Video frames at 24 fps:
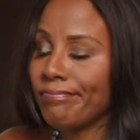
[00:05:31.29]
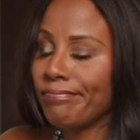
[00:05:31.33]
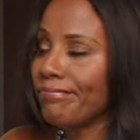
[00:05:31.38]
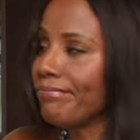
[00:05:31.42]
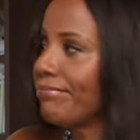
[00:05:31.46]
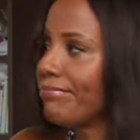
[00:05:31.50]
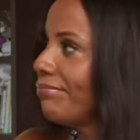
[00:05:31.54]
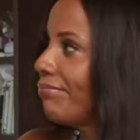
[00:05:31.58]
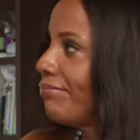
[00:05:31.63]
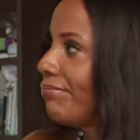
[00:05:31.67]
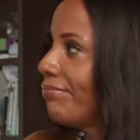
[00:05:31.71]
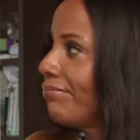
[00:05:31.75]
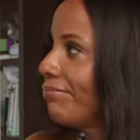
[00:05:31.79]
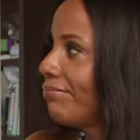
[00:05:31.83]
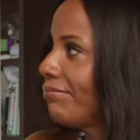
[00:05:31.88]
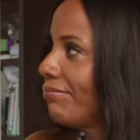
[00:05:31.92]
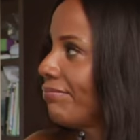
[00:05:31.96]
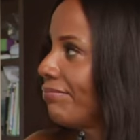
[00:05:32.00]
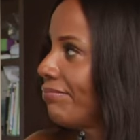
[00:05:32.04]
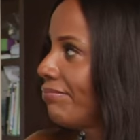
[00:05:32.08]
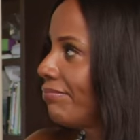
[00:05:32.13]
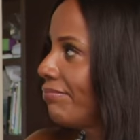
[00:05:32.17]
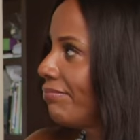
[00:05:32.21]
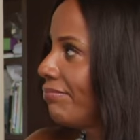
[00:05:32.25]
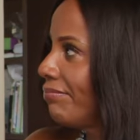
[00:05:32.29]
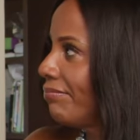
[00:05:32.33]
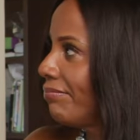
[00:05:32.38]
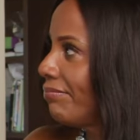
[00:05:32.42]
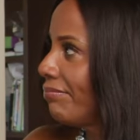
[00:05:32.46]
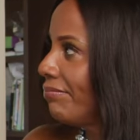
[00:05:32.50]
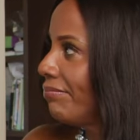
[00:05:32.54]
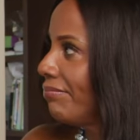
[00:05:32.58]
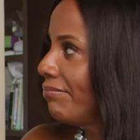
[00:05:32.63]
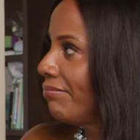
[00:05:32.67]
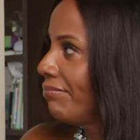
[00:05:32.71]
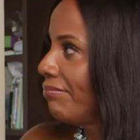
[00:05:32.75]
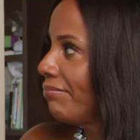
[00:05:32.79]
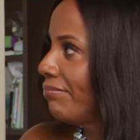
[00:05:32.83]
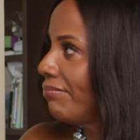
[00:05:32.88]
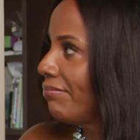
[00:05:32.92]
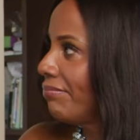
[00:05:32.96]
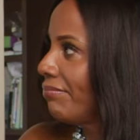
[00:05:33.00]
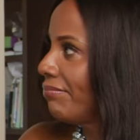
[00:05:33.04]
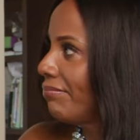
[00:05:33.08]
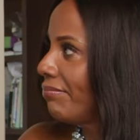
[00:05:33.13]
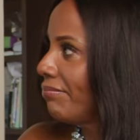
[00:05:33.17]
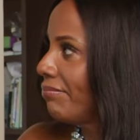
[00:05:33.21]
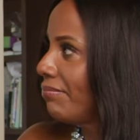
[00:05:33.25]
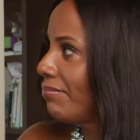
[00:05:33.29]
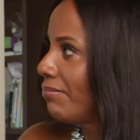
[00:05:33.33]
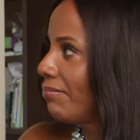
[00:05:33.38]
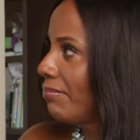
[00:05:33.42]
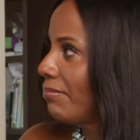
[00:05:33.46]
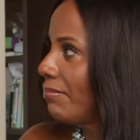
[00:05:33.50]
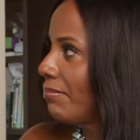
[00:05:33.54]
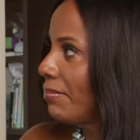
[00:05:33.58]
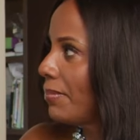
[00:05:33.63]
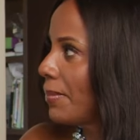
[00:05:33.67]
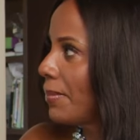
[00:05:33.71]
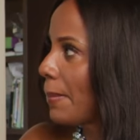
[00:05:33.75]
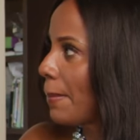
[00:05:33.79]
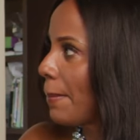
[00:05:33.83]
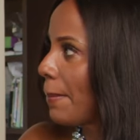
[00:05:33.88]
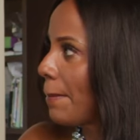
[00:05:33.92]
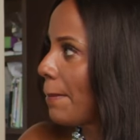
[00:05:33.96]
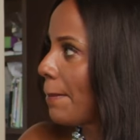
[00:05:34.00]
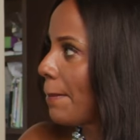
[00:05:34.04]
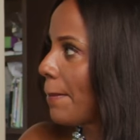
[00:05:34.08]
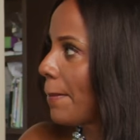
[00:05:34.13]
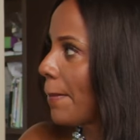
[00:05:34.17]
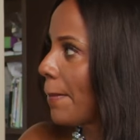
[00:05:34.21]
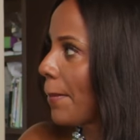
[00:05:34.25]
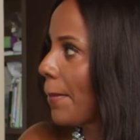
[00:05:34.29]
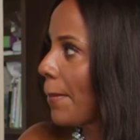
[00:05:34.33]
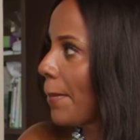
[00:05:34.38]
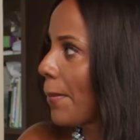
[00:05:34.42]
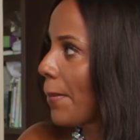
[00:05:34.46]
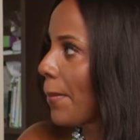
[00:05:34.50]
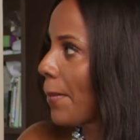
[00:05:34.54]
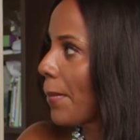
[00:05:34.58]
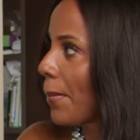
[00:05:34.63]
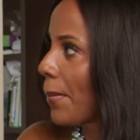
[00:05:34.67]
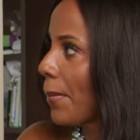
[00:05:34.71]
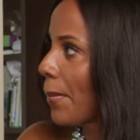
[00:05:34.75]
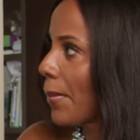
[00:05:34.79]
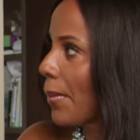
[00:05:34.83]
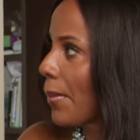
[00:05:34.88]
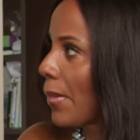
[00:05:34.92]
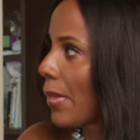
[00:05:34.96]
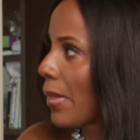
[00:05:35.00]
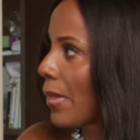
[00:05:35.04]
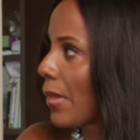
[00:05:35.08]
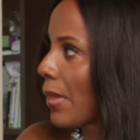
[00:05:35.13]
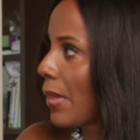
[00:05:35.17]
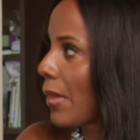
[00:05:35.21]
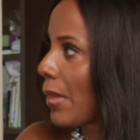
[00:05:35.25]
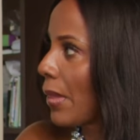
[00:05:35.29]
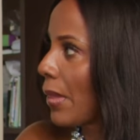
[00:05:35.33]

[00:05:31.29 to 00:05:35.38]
This person isn't speaking.